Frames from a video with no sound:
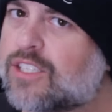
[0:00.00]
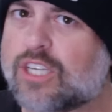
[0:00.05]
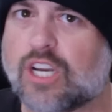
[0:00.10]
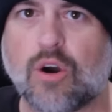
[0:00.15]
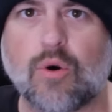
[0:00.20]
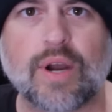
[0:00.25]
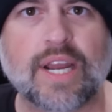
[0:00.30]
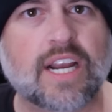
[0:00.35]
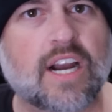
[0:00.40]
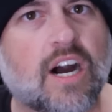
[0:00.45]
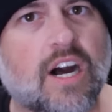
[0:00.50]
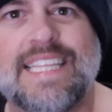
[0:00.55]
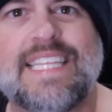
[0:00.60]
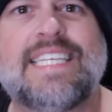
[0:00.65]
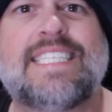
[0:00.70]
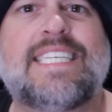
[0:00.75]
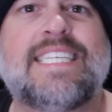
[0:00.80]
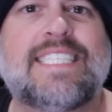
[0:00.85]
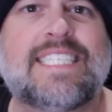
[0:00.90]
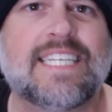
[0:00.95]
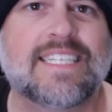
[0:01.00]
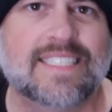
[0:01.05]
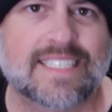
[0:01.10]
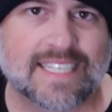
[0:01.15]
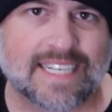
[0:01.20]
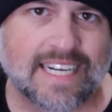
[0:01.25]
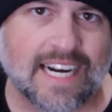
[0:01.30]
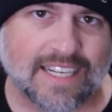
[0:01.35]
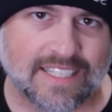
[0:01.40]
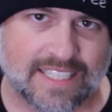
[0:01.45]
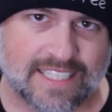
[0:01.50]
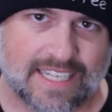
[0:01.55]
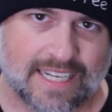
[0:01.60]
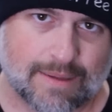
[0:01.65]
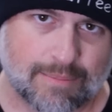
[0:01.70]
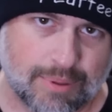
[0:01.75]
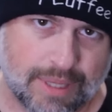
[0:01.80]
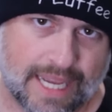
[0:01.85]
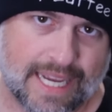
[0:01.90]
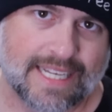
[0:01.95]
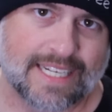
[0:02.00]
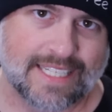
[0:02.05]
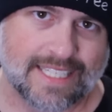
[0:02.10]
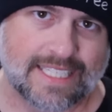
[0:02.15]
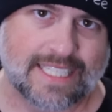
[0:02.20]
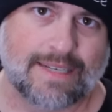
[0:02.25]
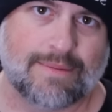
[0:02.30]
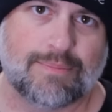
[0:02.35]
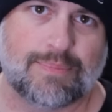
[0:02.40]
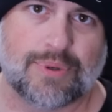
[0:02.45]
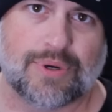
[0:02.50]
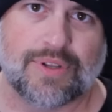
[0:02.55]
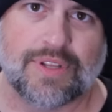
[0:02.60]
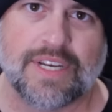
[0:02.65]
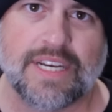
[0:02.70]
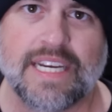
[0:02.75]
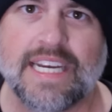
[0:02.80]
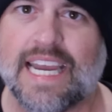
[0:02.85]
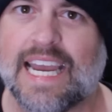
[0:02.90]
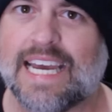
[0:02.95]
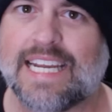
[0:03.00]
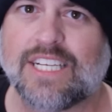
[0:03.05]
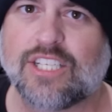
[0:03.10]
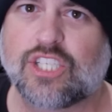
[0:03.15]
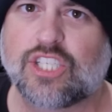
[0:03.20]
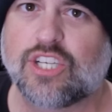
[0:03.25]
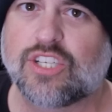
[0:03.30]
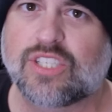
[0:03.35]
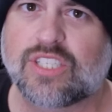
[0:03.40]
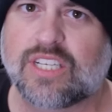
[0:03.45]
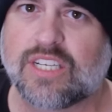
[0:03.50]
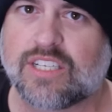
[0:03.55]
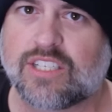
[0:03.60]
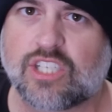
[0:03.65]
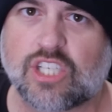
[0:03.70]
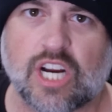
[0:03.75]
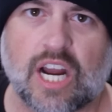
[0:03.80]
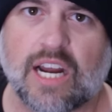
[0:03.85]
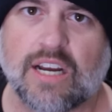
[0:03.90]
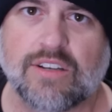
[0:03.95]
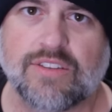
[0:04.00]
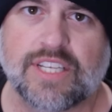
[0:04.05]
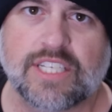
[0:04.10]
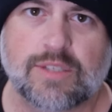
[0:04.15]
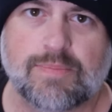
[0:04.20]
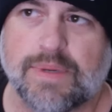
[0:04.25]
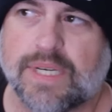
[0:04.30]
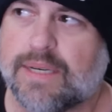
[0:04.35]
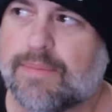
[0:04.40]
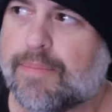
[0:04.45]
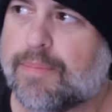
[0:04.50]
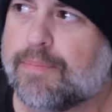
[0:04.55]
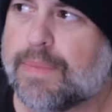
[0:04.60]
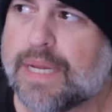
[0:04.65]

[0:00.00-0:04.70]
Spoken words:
going on? This is disgusting, plain and simple. And it's just a child that's been